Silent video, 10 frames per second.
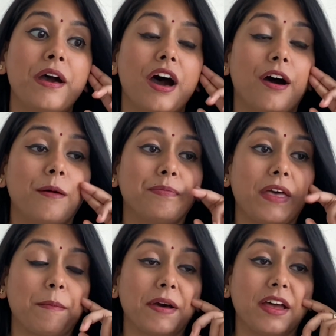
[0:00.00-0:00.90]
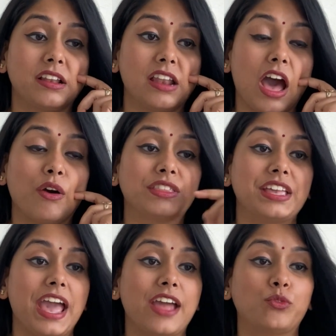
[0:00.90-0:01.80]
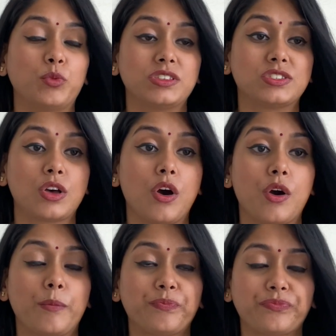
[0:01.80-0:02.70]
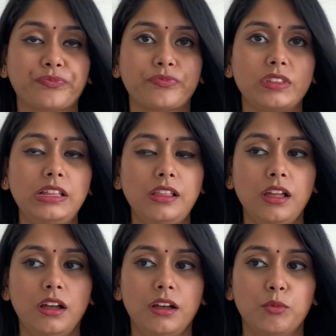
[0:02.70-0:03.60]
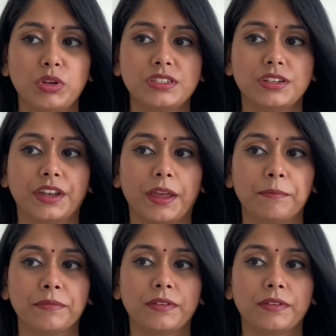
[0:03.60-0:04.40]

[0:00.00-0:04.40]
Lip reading: But now at the end, we saw, what's her name?